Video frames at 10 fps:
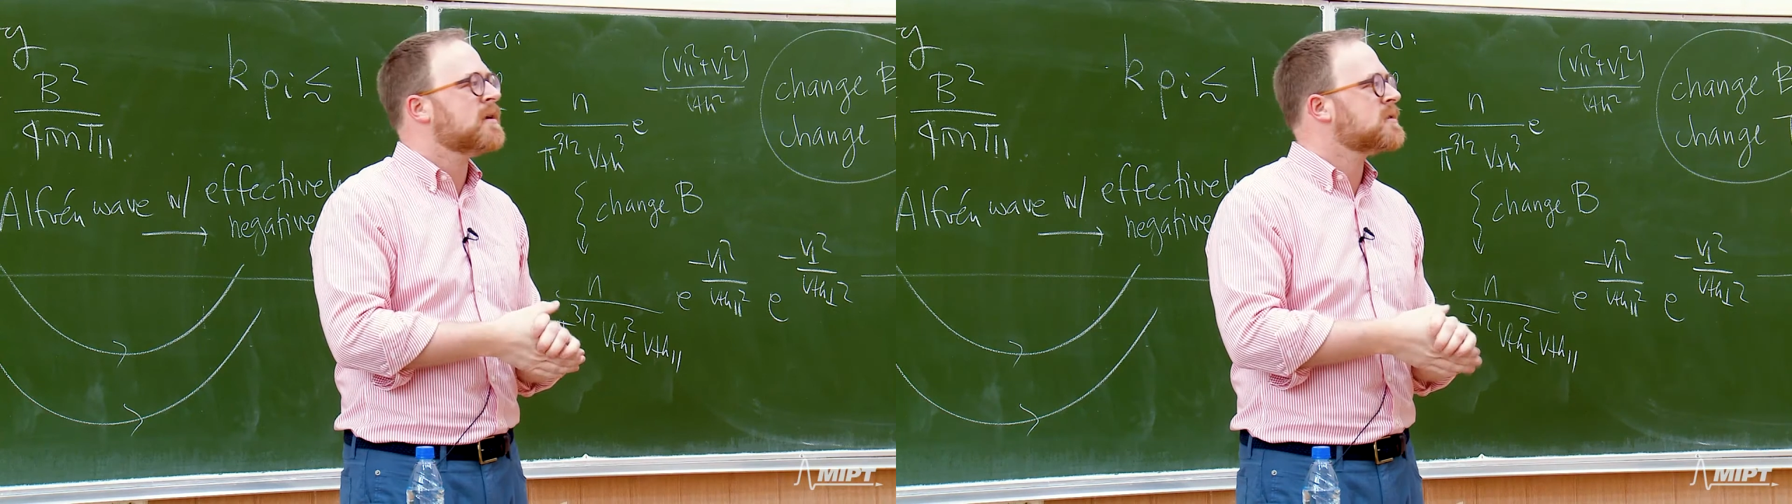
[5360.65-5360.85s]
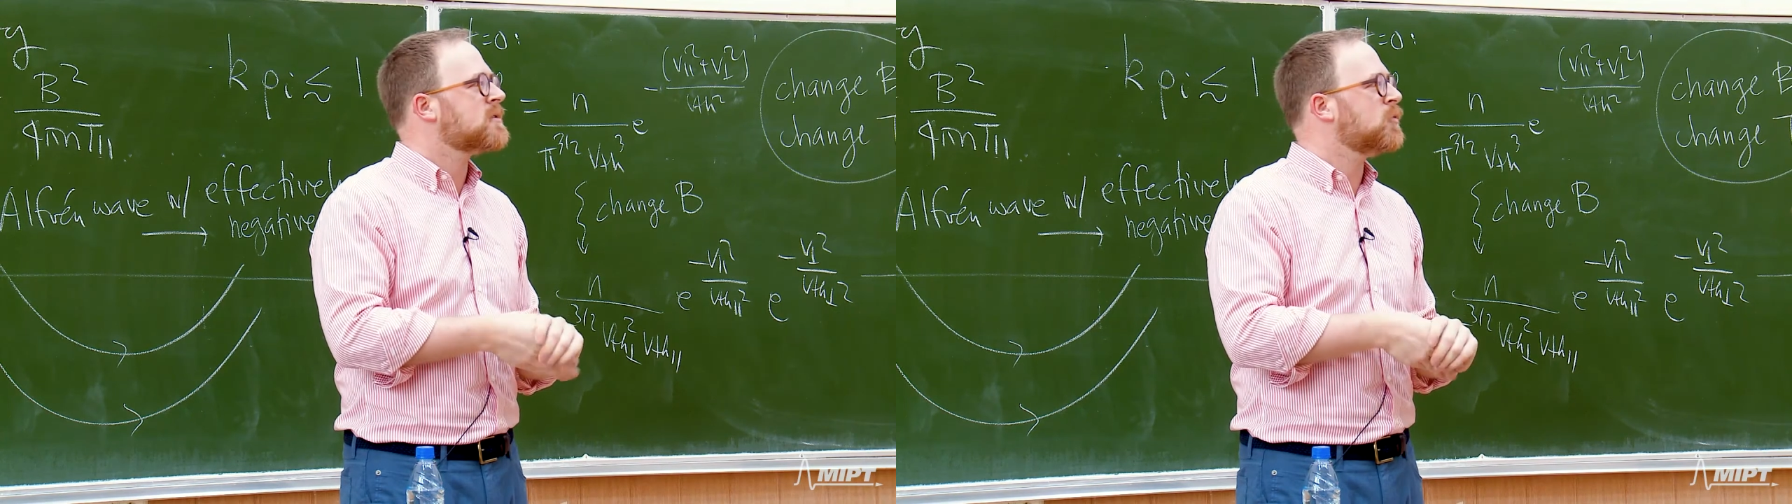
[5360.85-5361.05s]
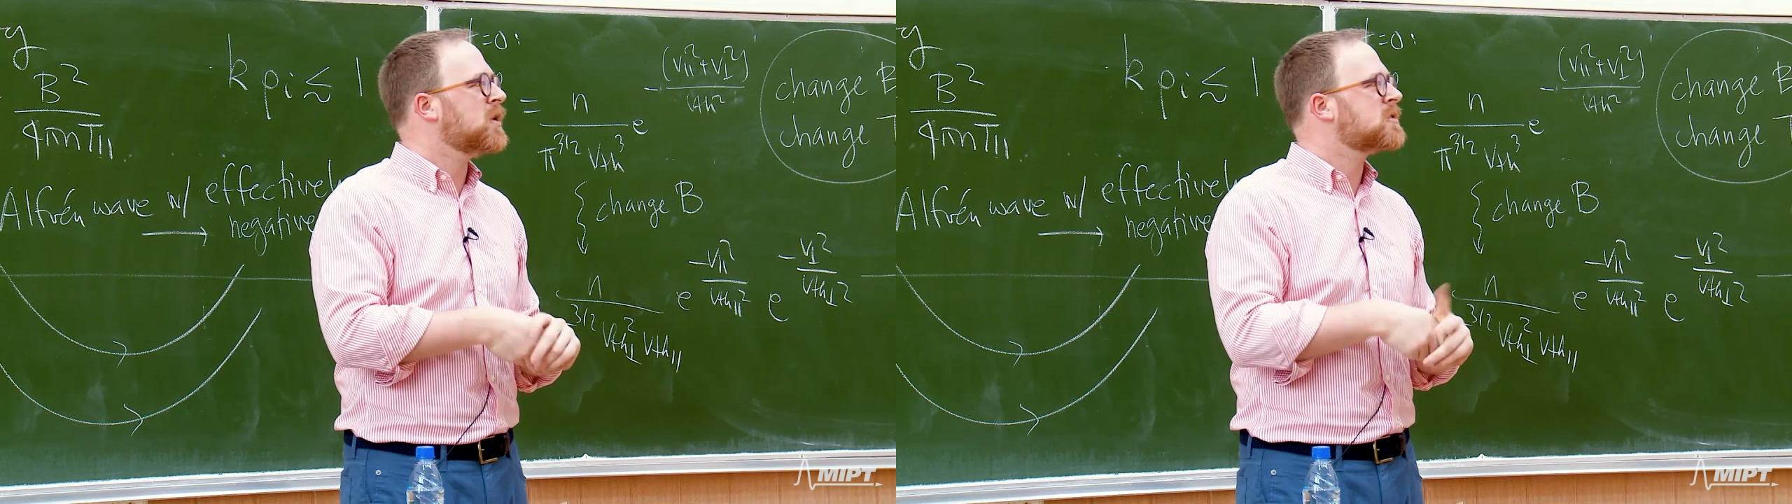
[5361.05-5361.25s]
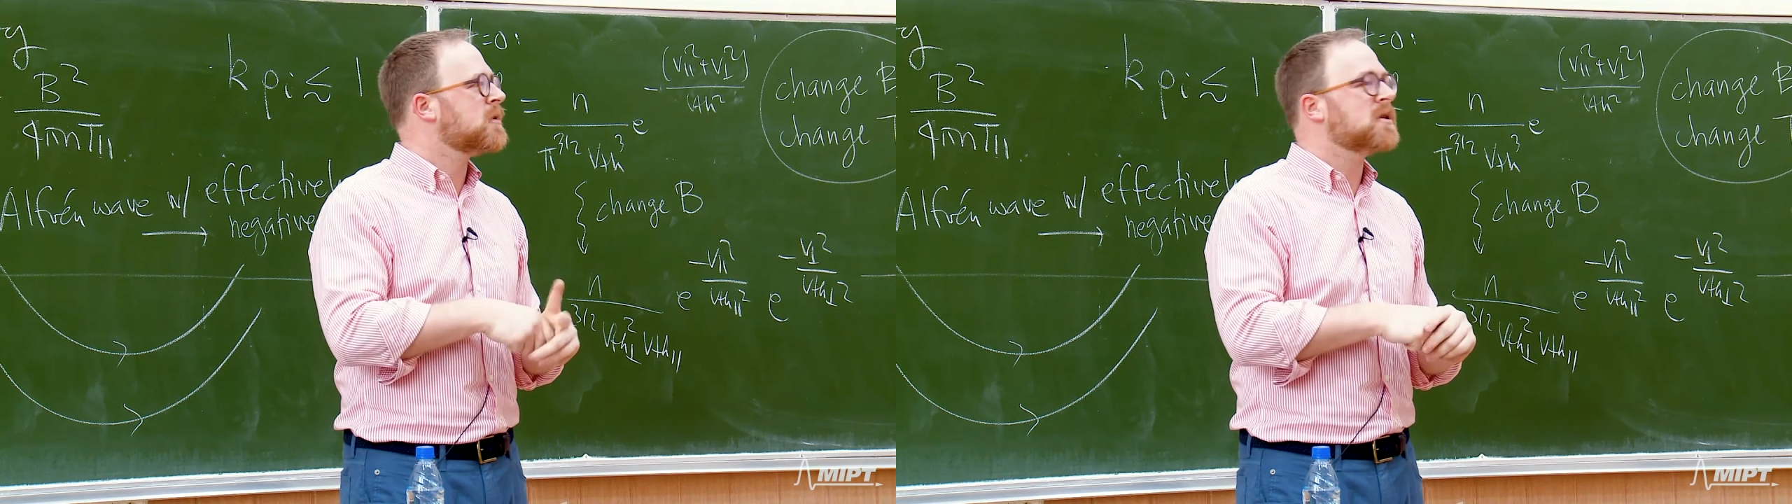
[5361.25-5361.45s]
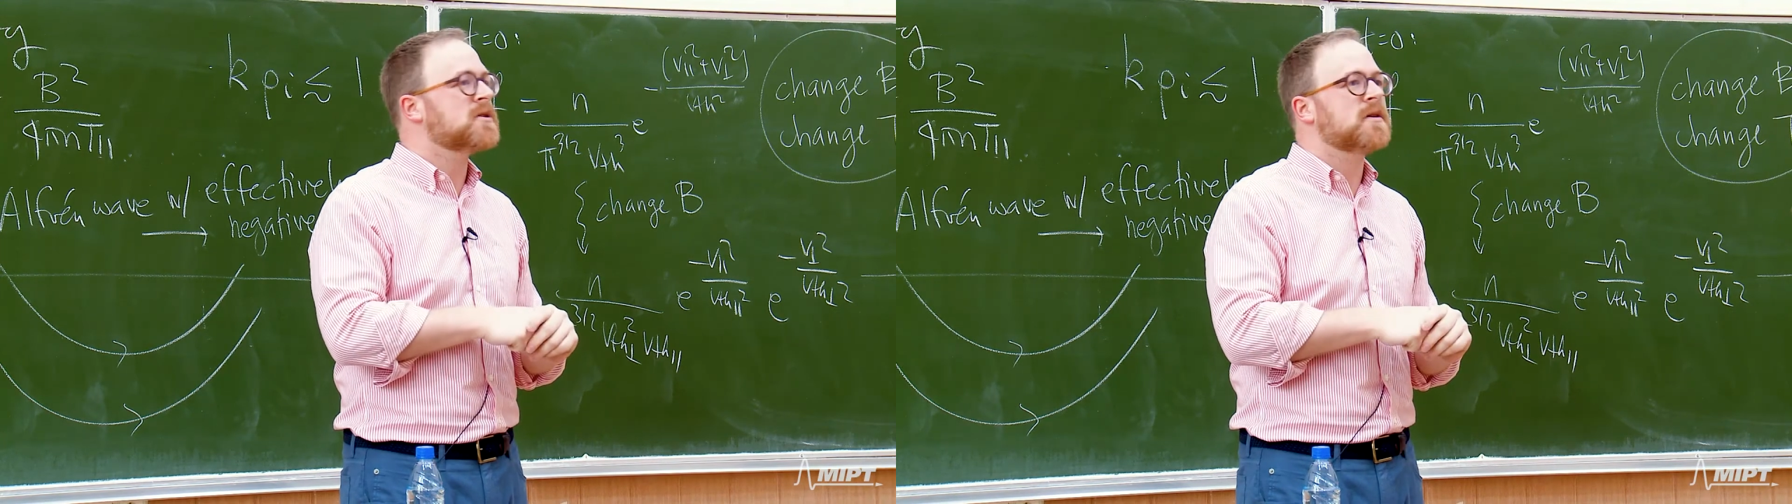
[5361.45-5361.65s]
So weak
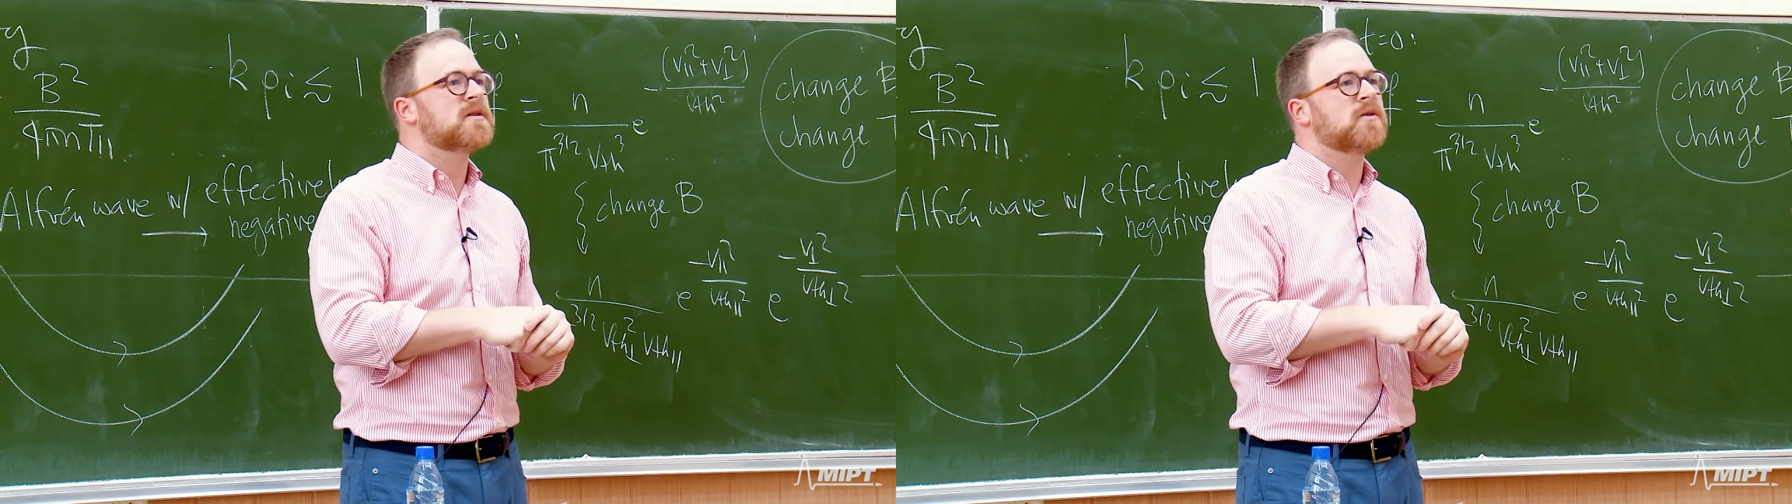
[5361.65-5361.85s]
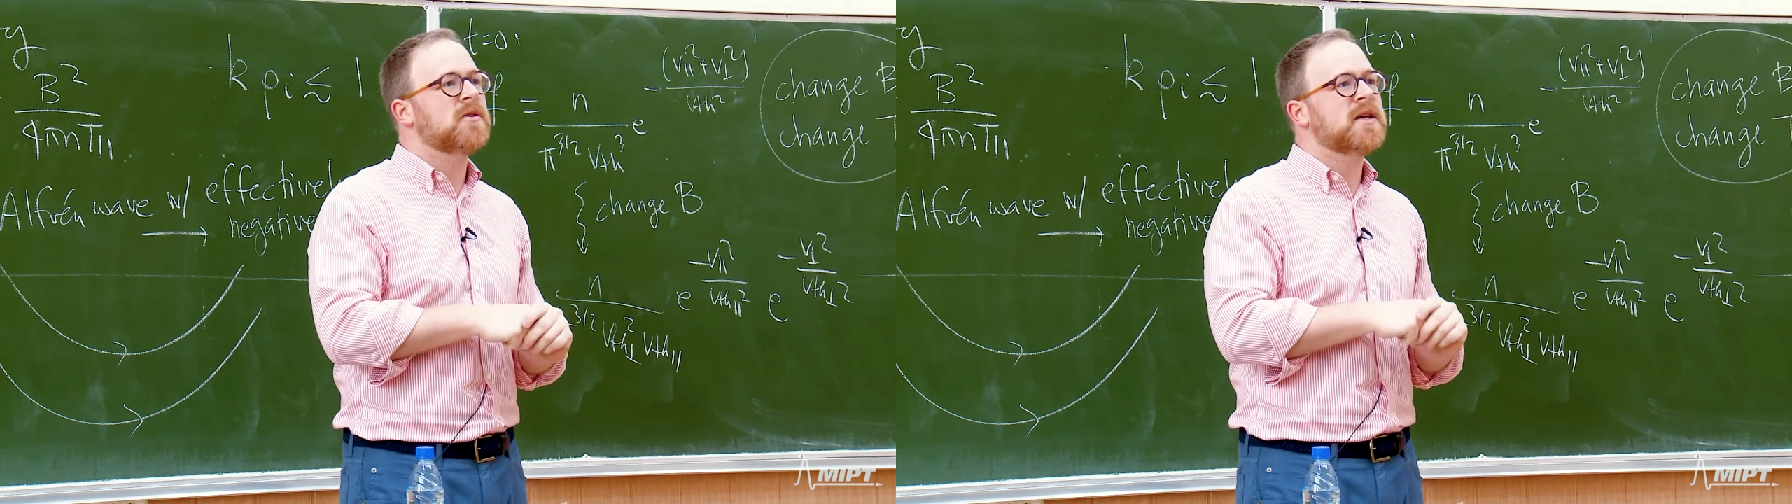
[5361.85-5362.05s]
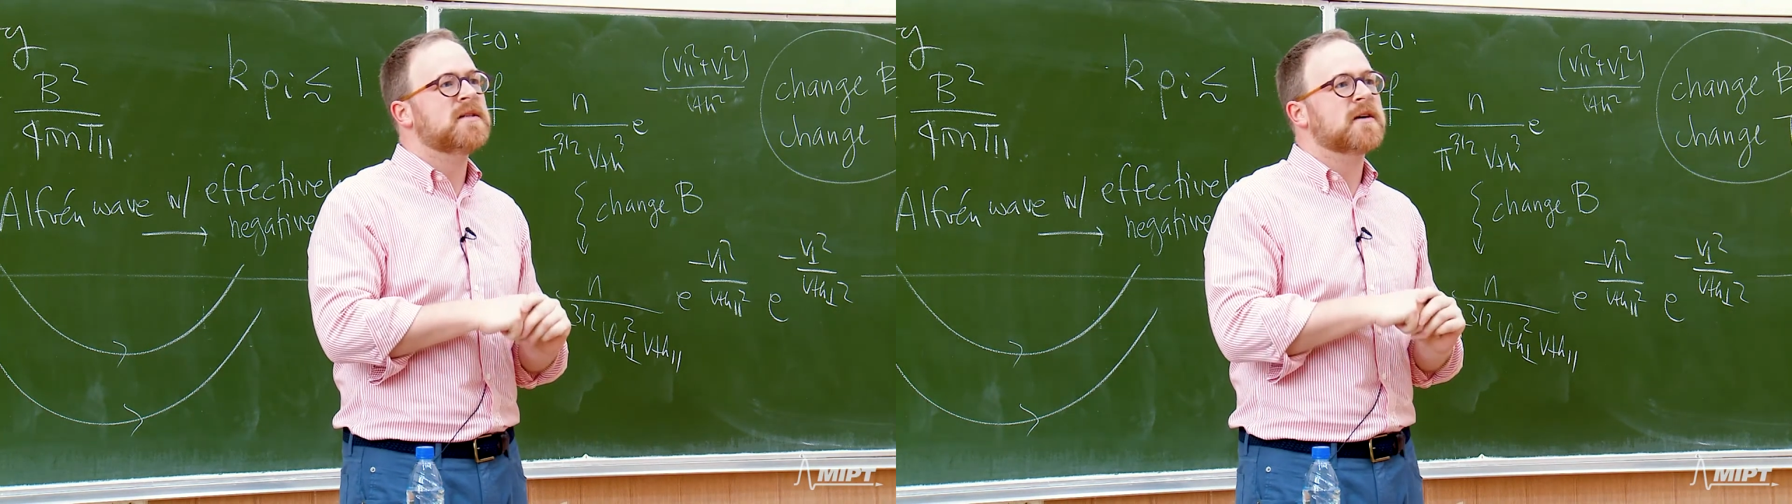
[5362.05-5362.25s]
turbulence, so you need